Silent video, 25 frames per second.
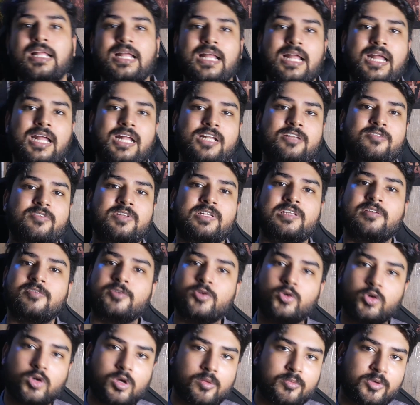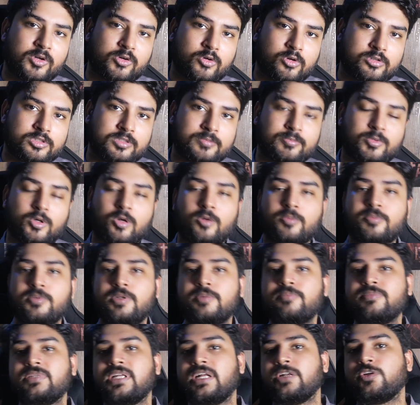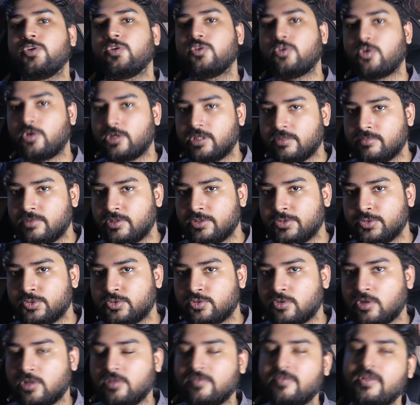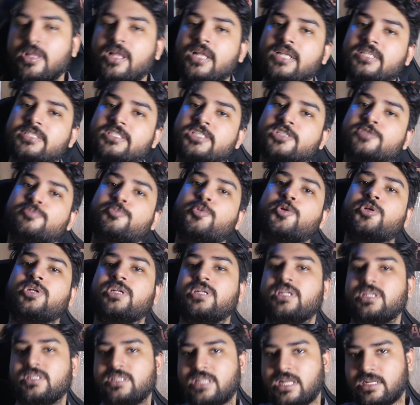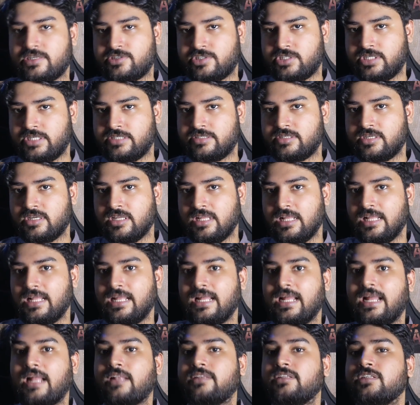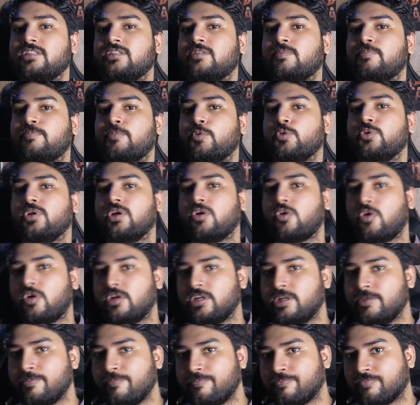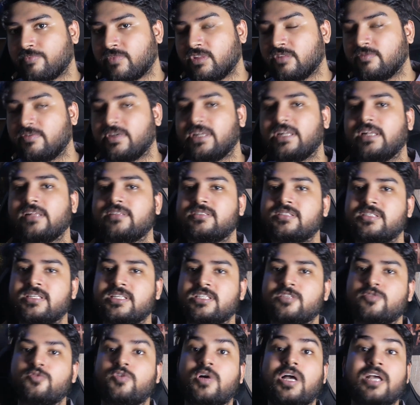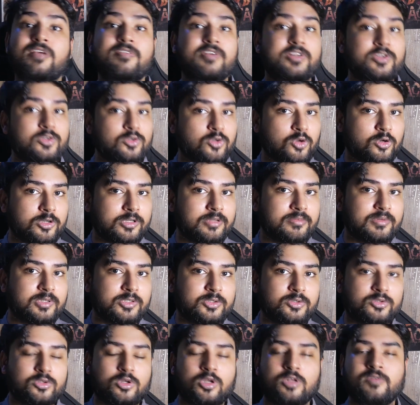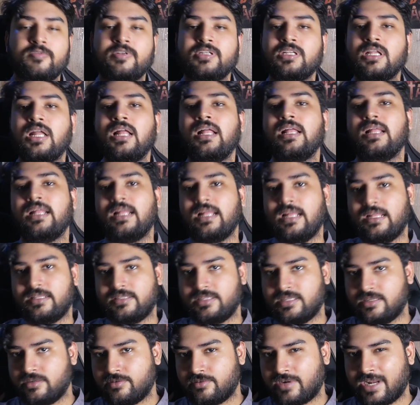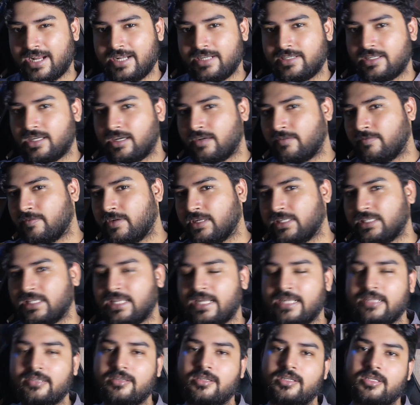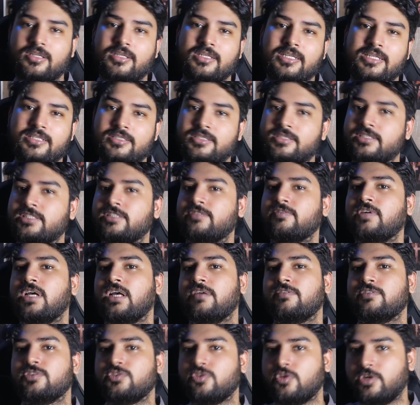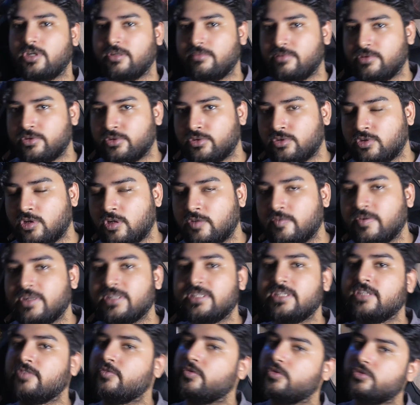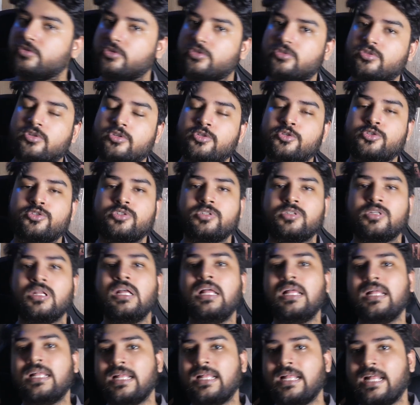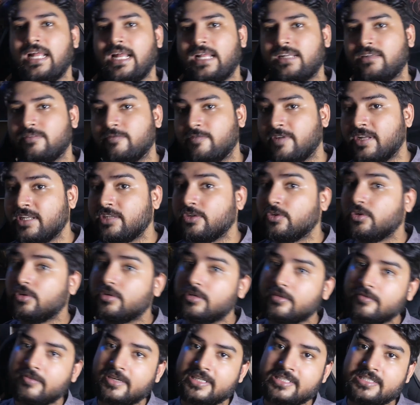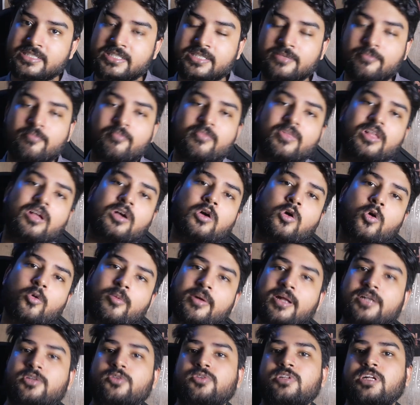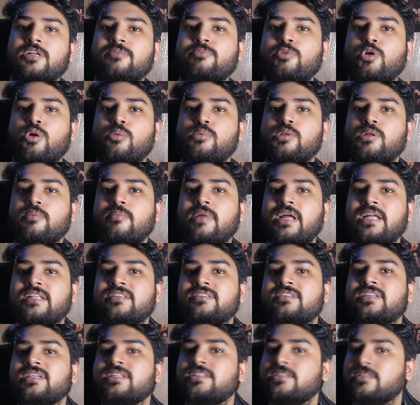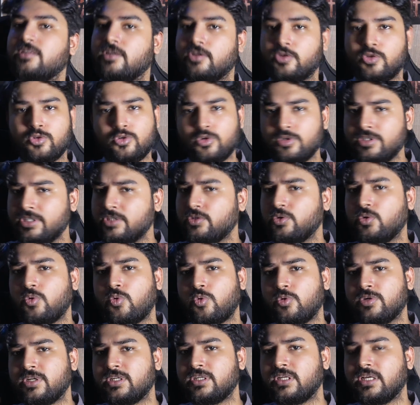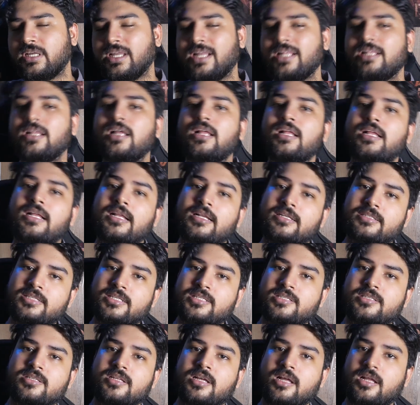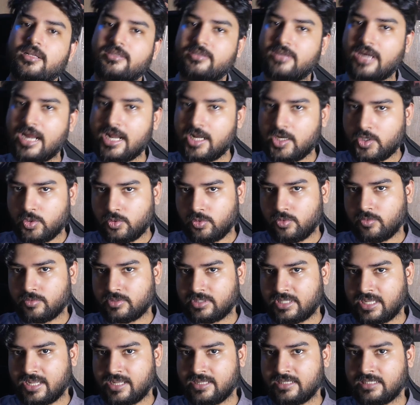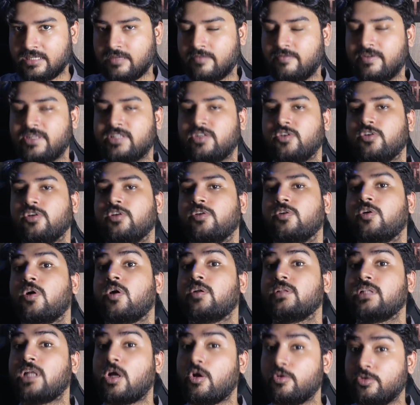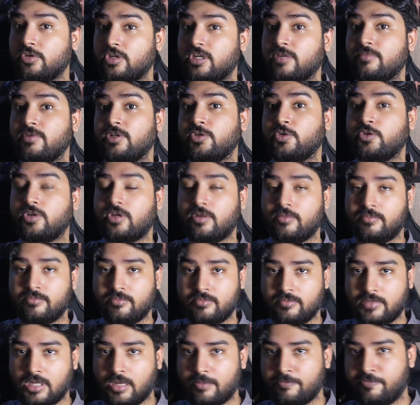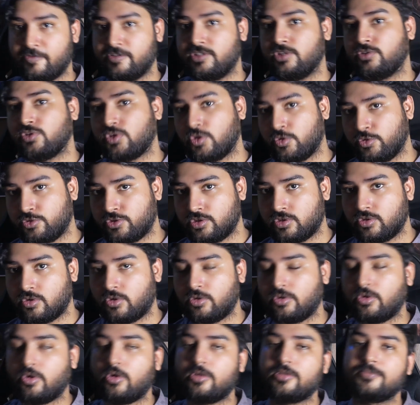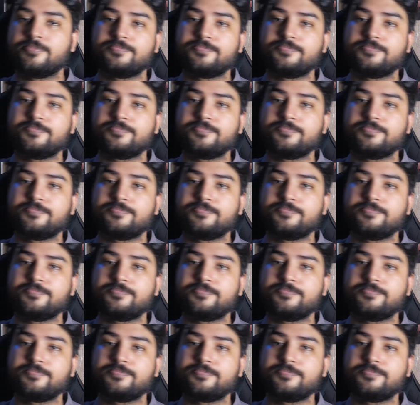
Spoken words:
and whenever you come across a problem that you're not able to solve, just put it in that sheet and just put a column where it says why were you not able to solve it, and then write a one-liner. This is why I was not able to solve it. This was the solution. And when you're revising, go back to that problem and just, you don't need to code it again. Just try to think whether you're able to come up with the solution or not.